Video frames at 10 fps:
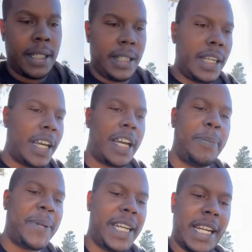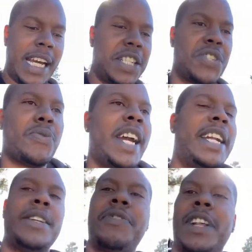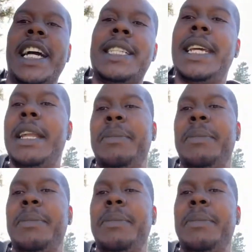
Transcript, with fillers: yeah, man, I just ranted for like 10